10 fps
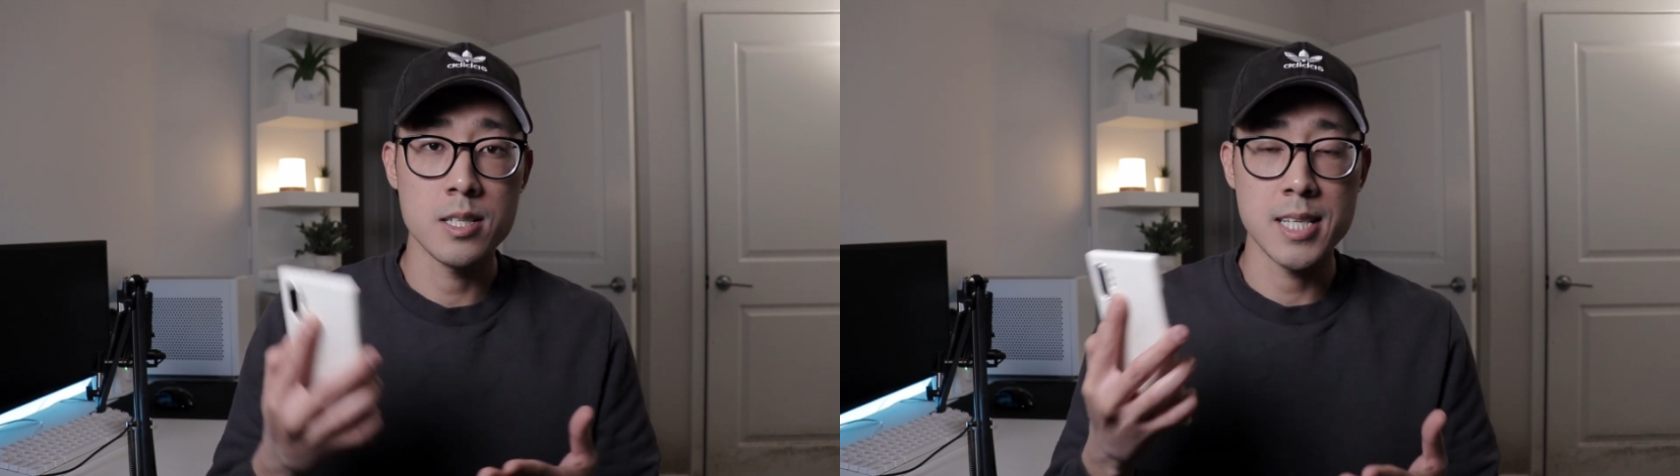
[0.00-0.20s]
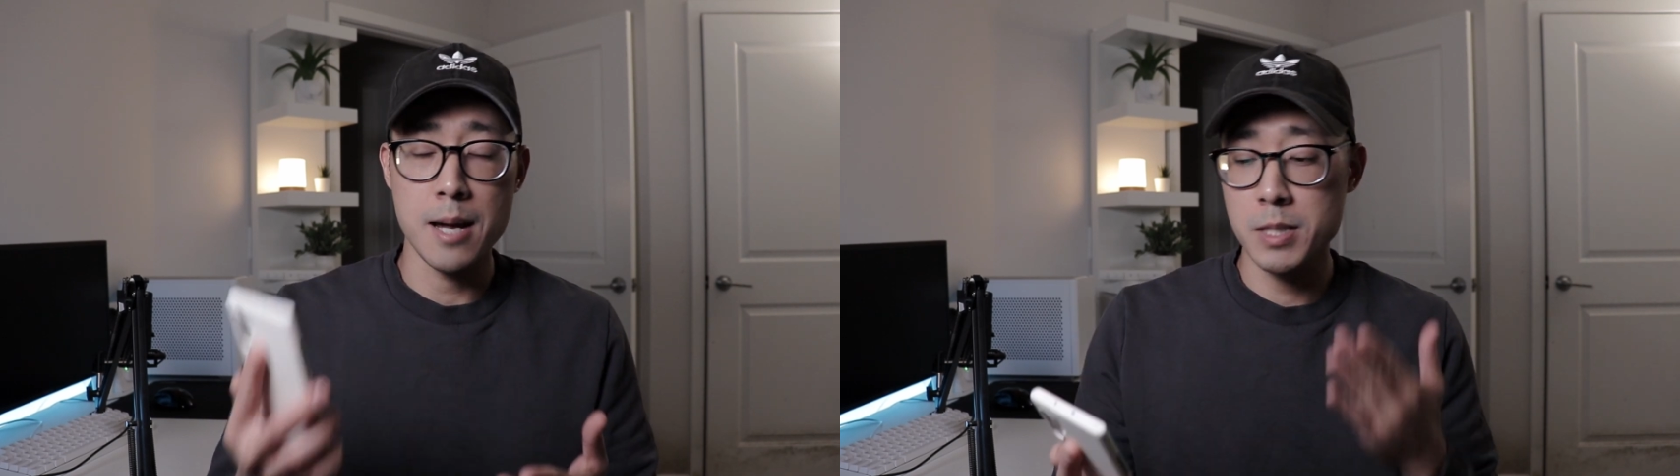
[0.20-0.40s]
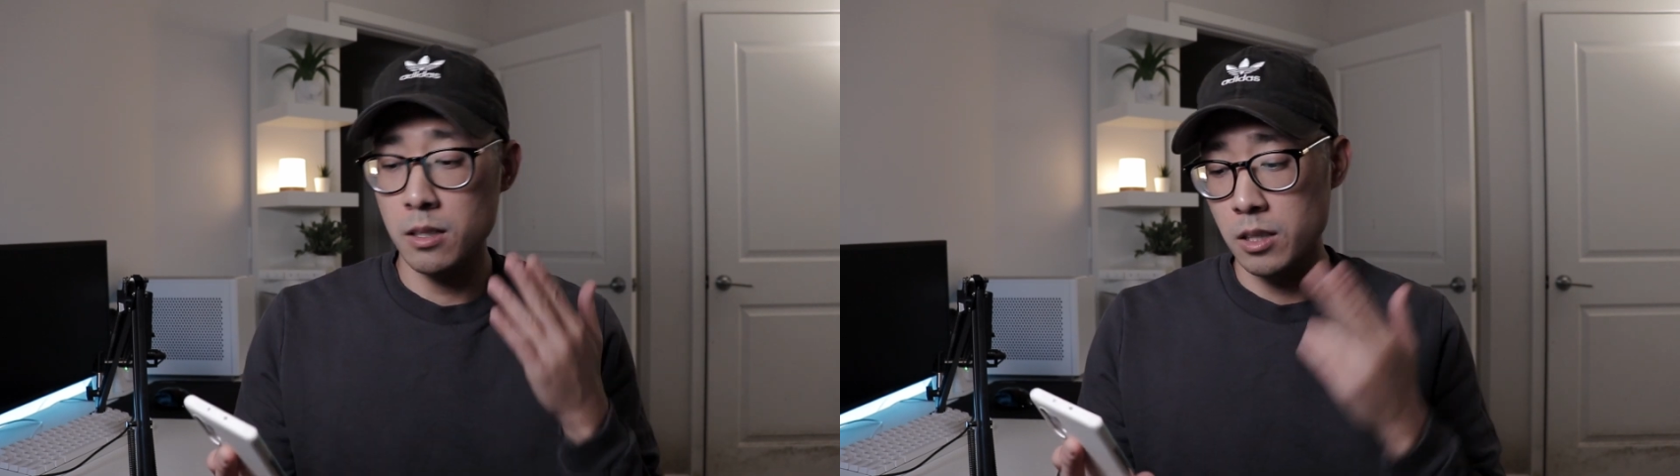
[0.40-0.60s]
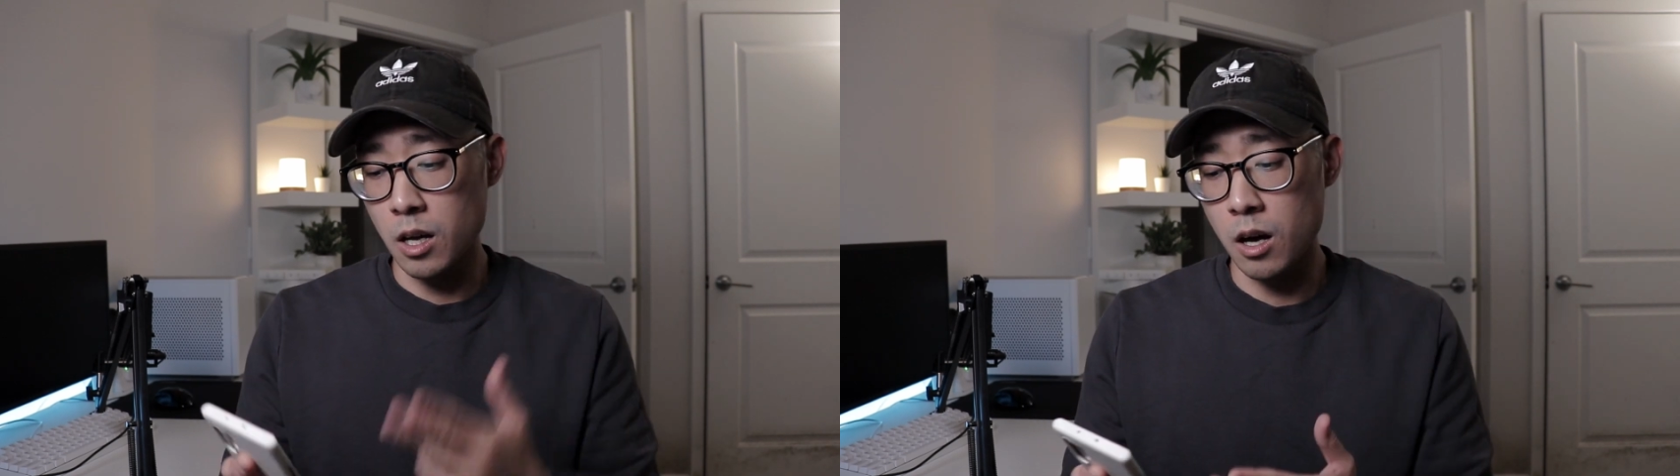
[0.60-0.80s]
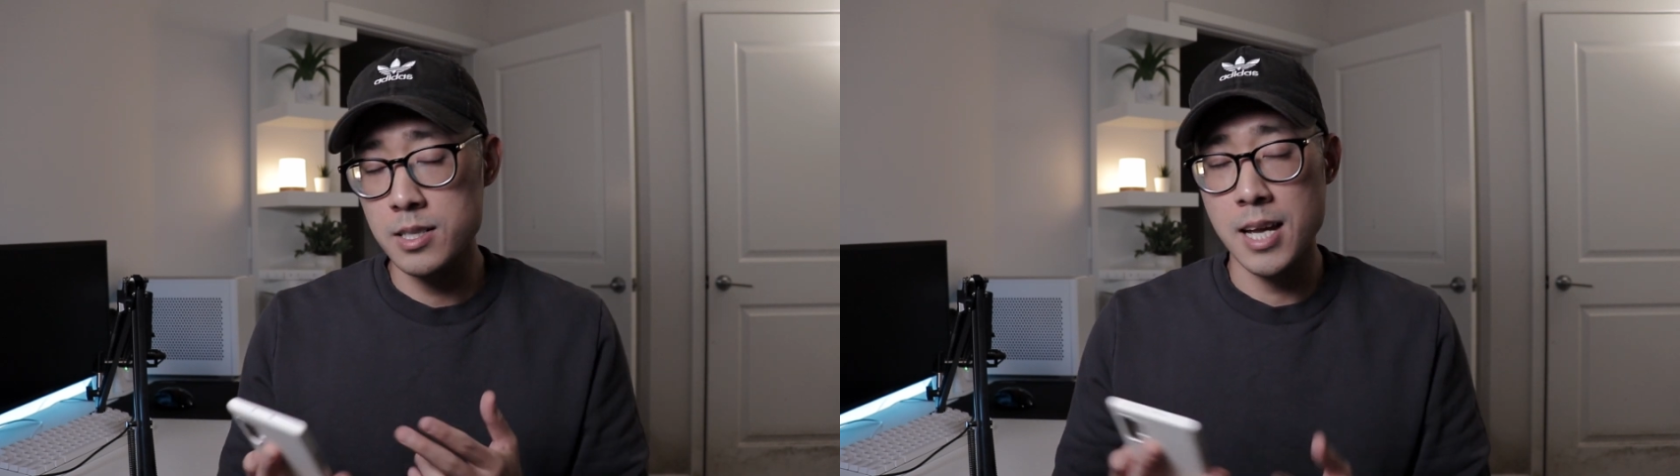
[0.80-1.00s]
Samsung
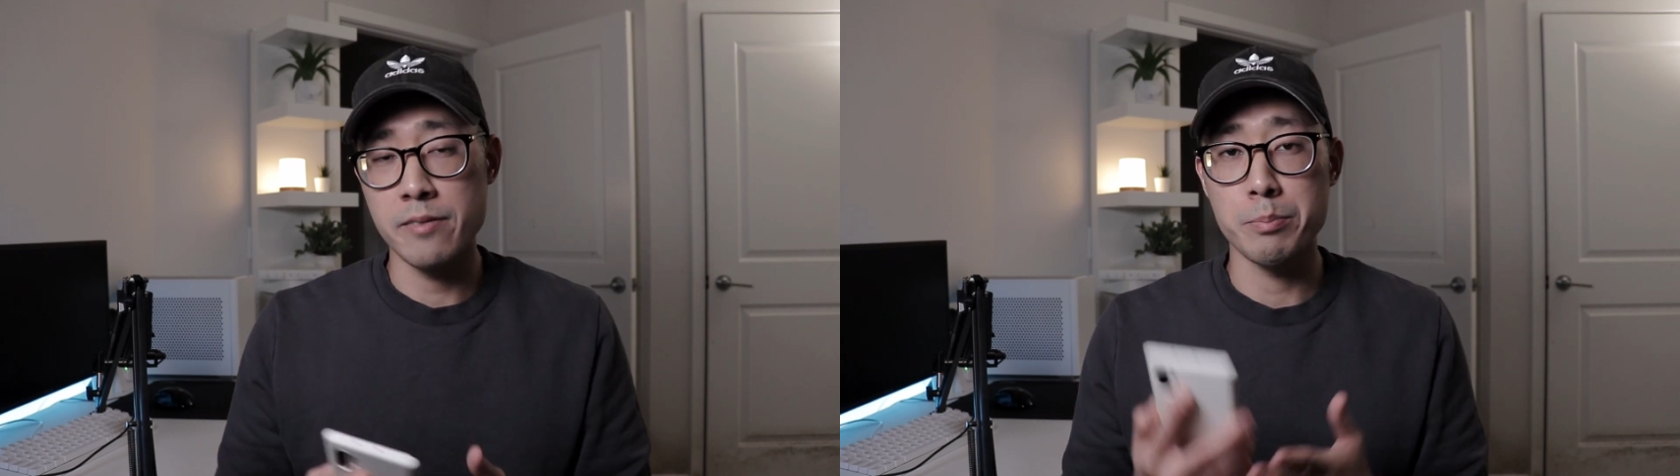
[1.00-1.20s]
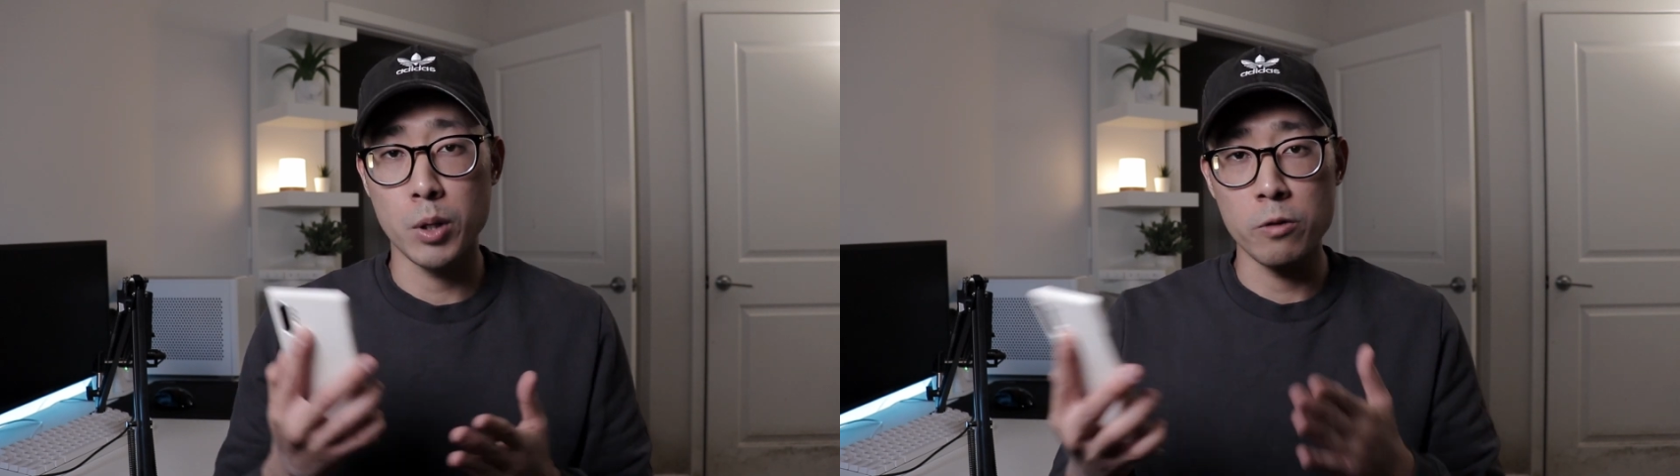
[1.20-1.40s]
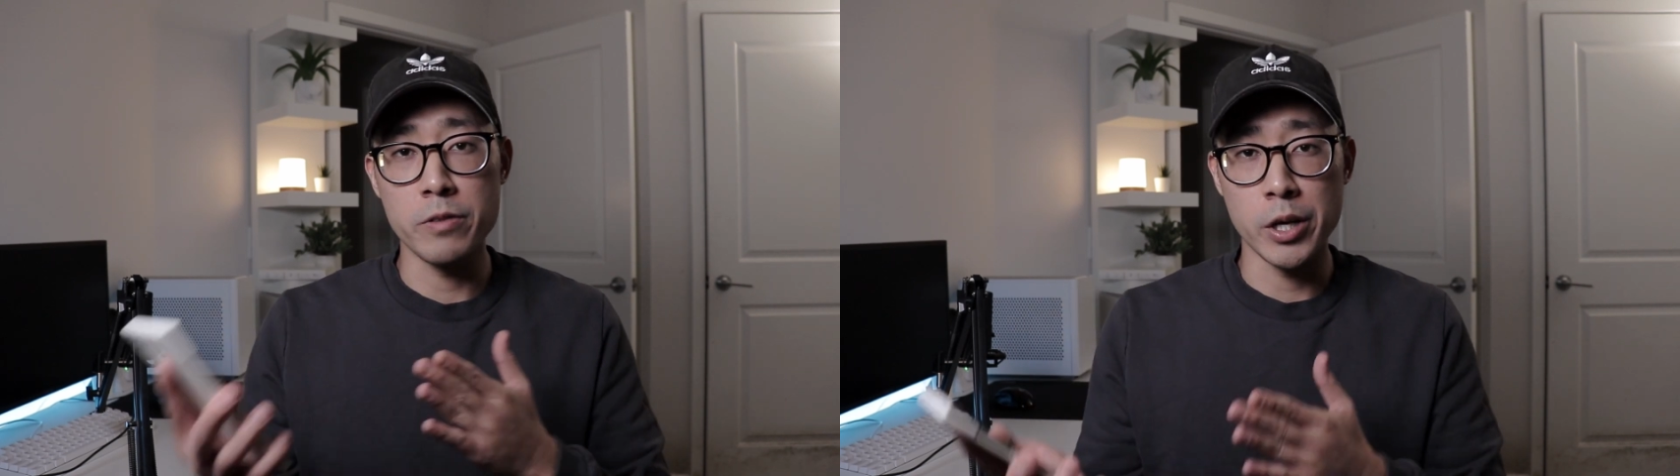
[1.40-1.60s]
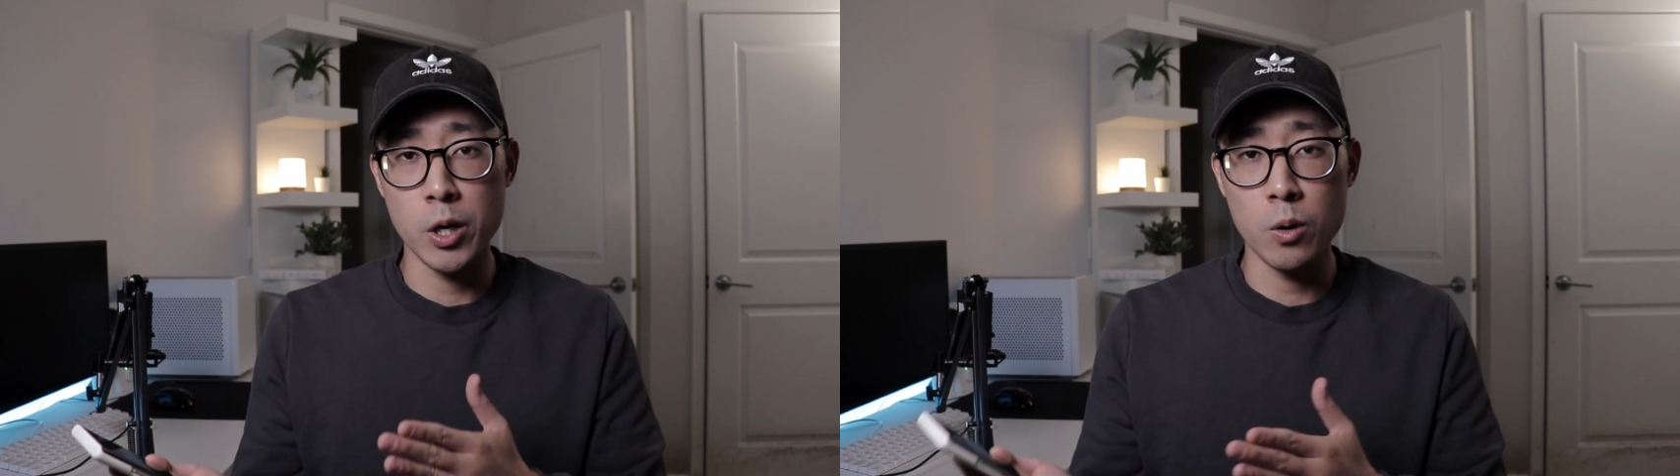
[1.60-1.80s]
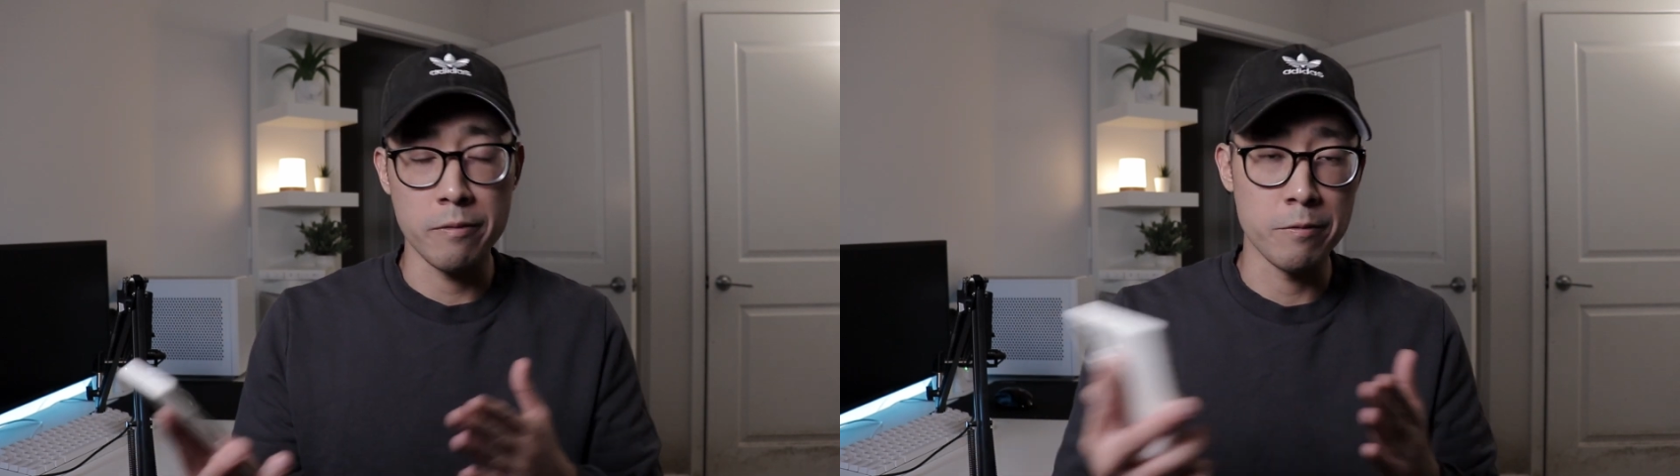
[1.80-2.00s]
does have a pro
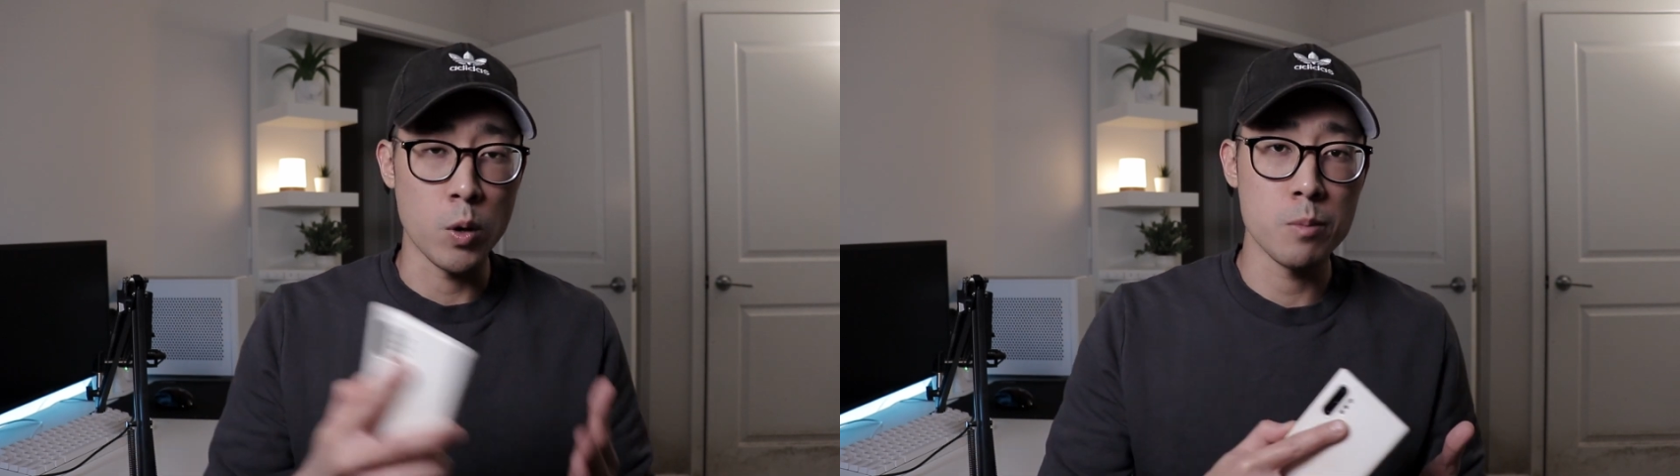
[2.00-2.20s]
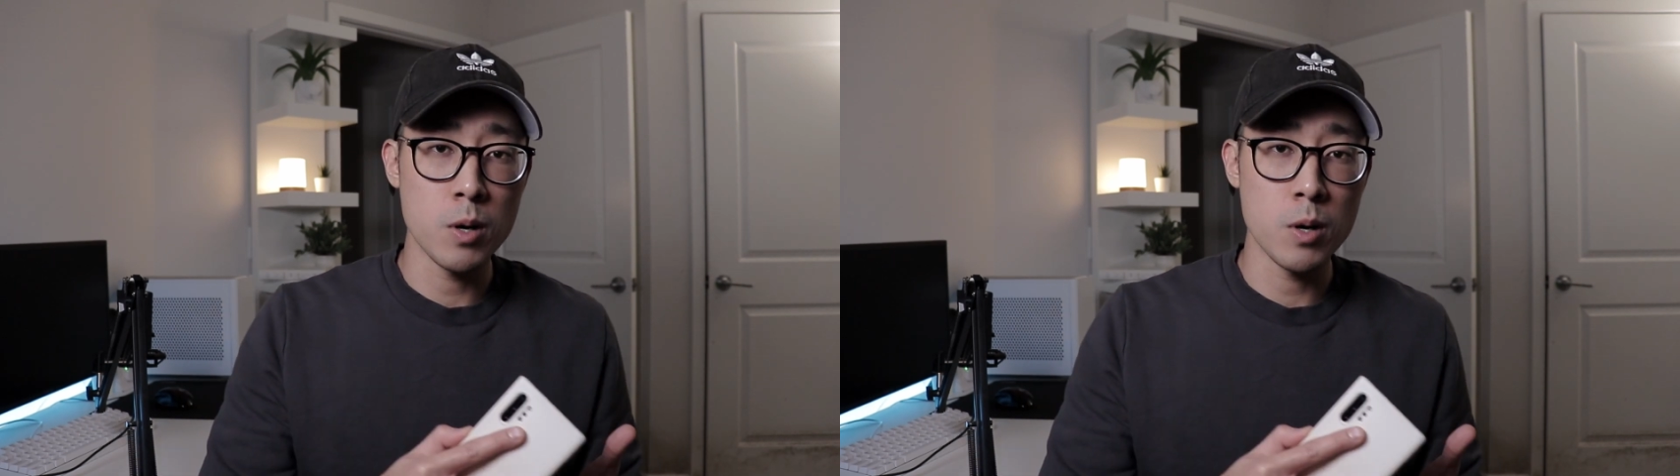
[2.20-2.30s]
video and photo